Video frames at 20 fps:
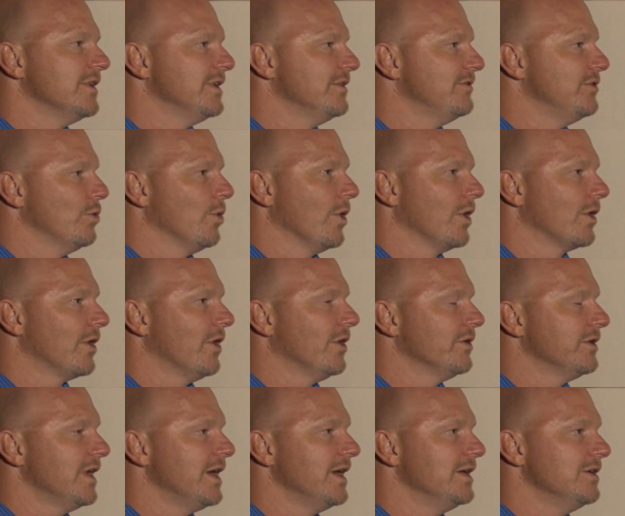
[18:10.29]
Then if you work
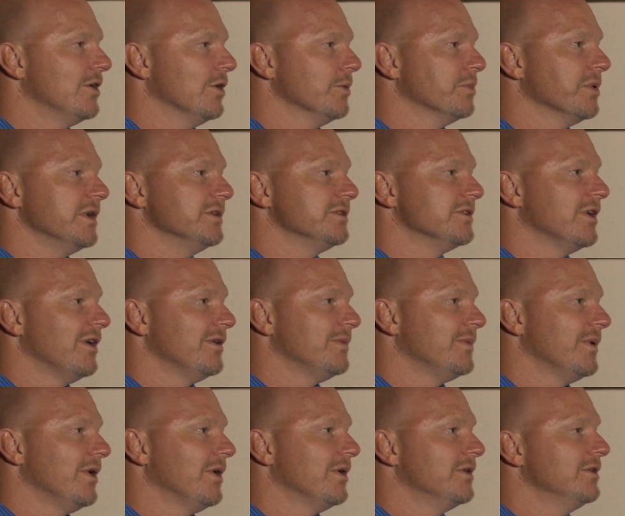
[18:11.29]
all day, you go play
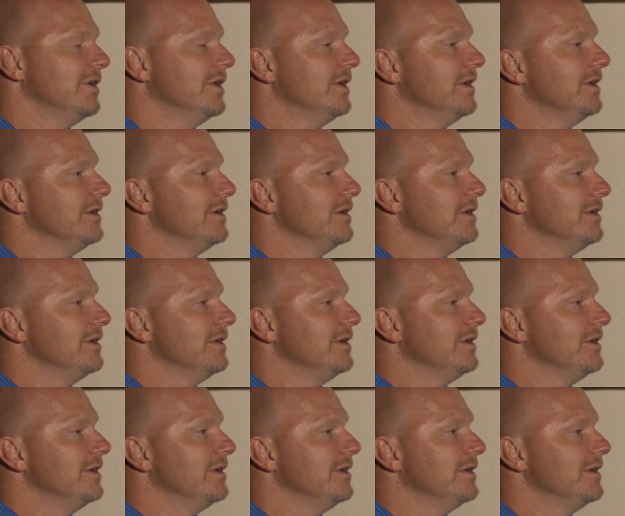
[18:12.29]
softball,